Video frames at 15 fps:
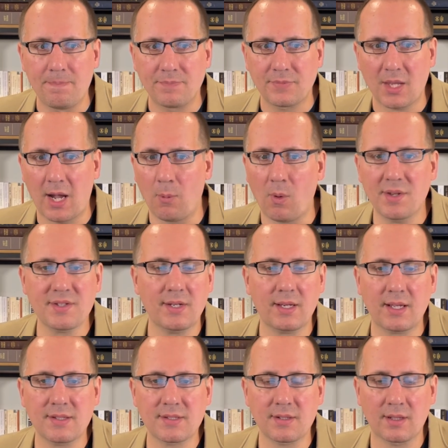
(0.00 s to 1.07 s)
I wasn't
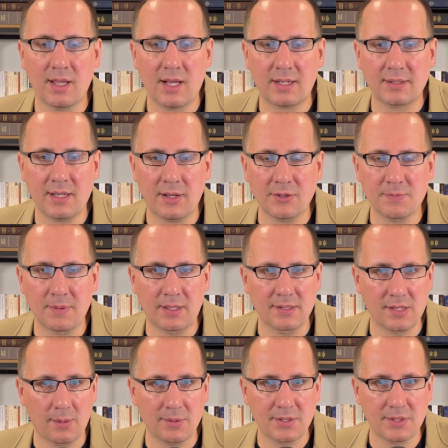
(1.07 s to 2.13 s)
against the lockdowns
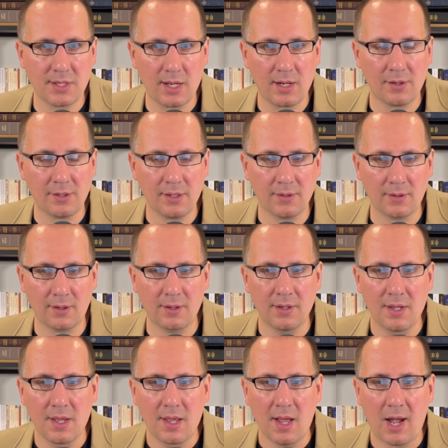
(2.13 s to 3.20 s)
because I was scared either.
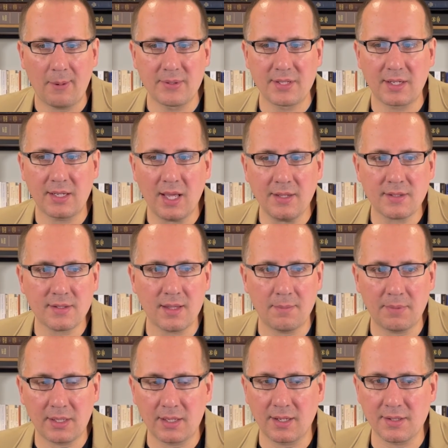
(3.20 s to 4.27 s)
I was against them
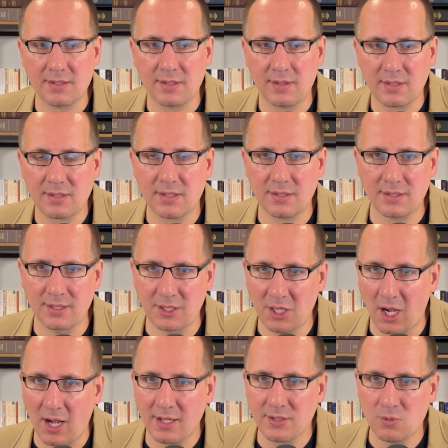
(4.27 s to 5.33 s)
because this is
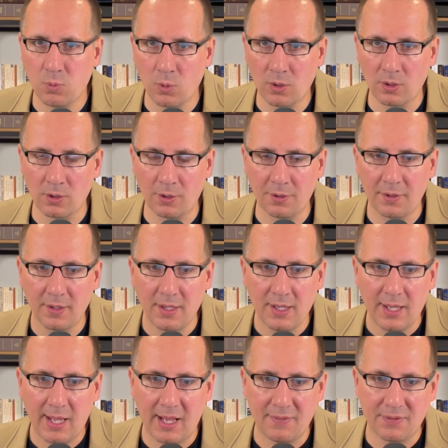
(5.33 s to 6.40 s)
God's world,
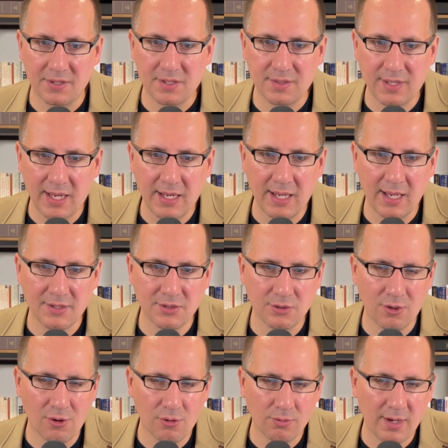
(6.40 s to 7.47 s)
and the state has
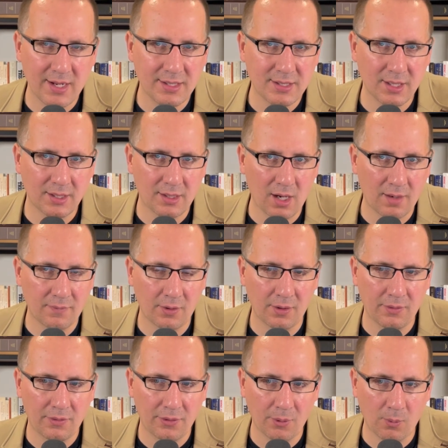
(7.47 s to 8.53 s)
no right to
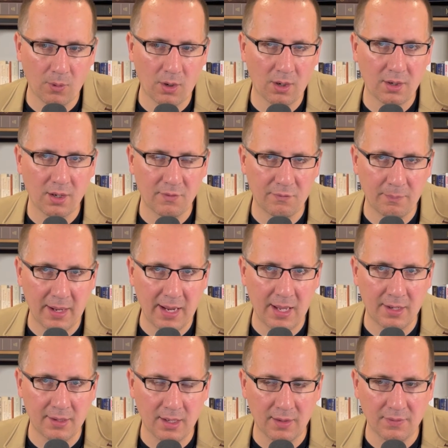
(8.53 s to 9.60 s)
govern the work of
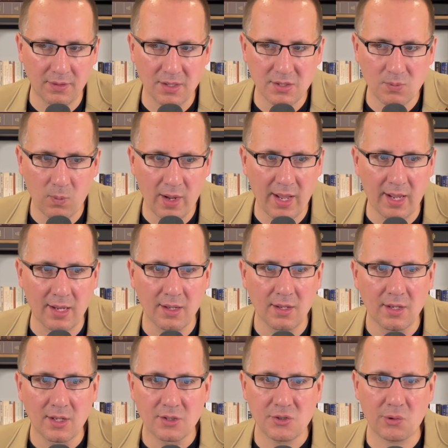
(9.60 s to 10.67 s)
man in this way,
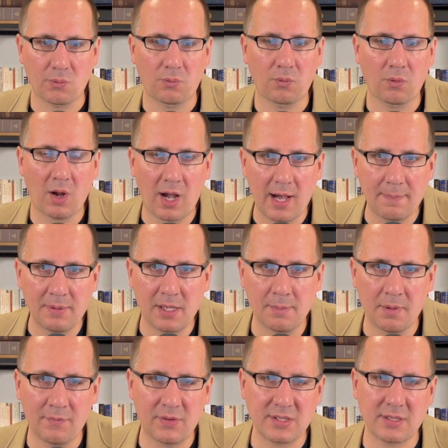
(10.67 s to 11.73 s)
to rob him
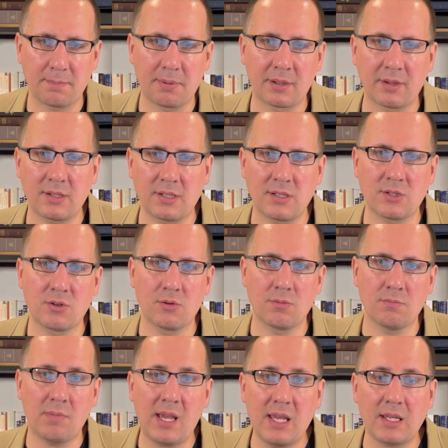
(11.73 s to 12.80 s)
of his ability to
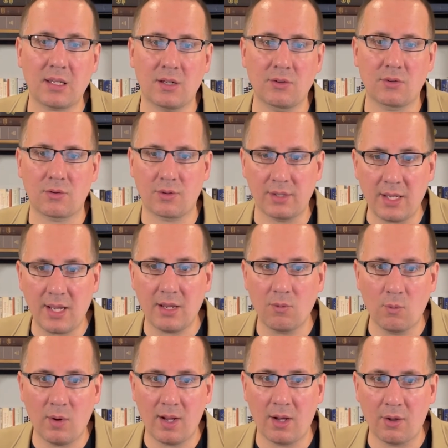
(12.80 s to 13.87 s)
make and create
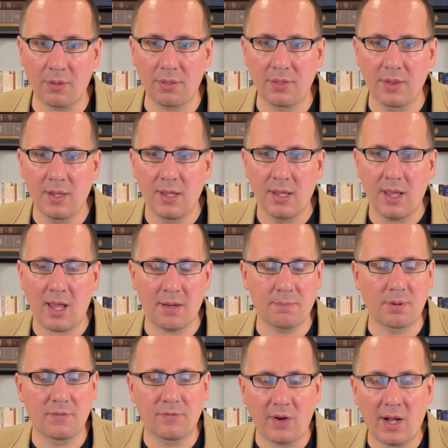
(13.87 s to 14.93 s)
wealth and
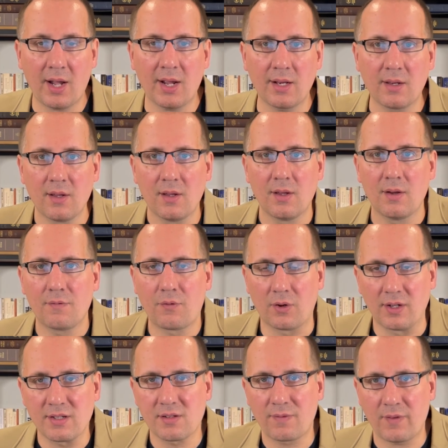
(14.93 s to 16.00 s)
provide for
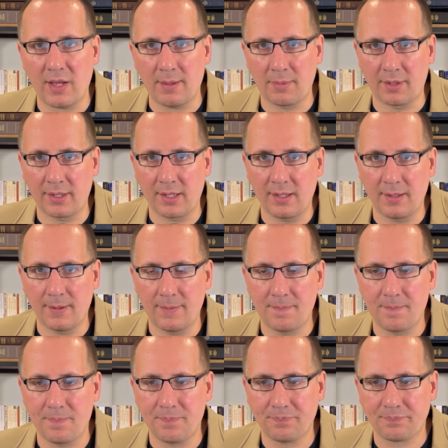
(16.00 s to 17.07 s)
his family.
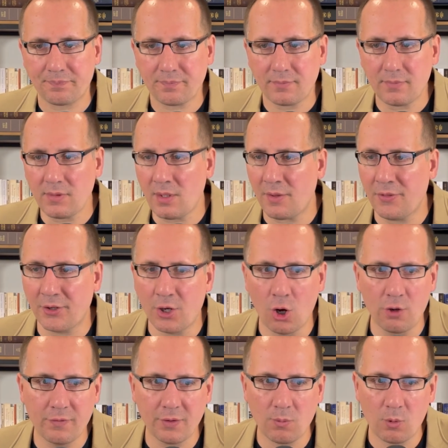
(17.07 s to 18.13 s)
The
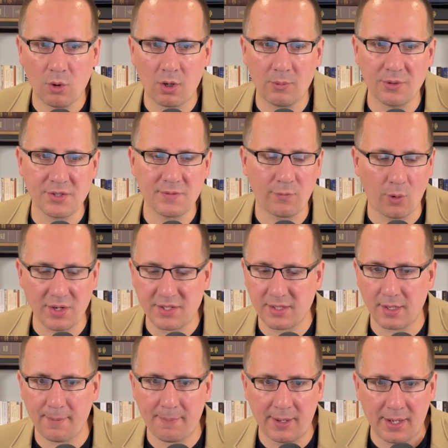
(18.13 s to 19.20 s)
COVID war was
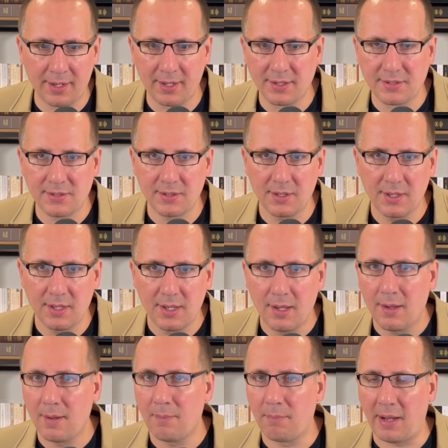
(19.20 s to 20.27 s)
foisted upon us
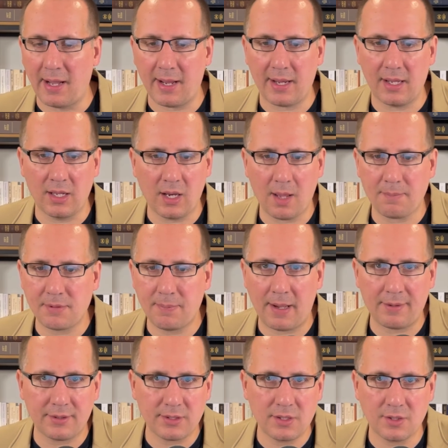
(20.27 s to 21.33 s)
by inept
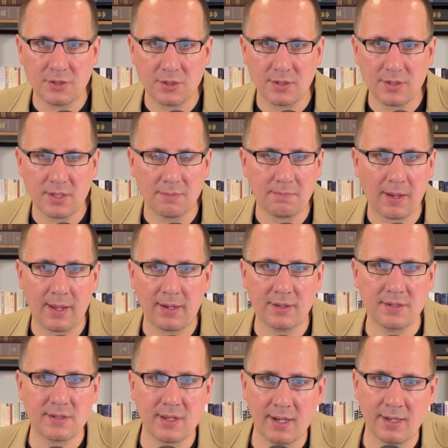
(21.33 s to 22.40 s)
politicians and
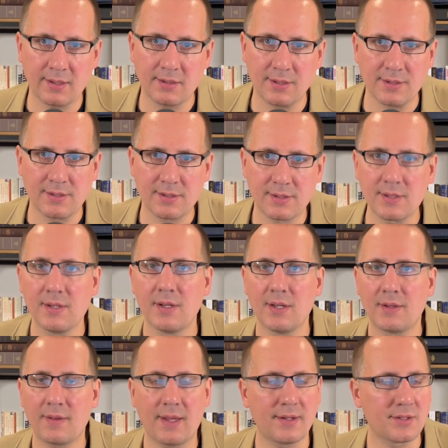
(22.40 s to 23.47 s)
pagan scientists.
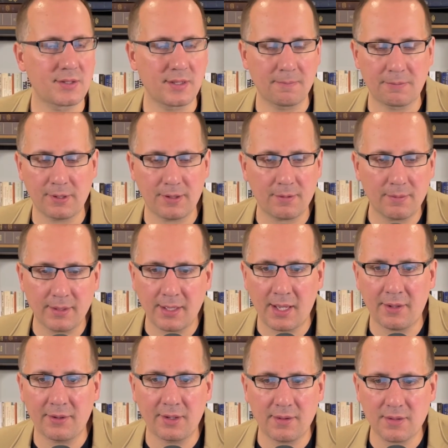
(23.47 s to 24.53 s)
That is simply the
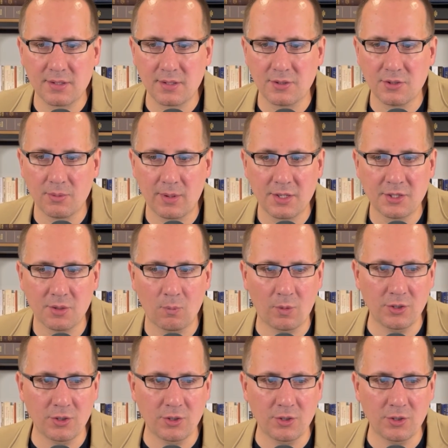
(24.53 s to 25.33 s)
reality of the situation.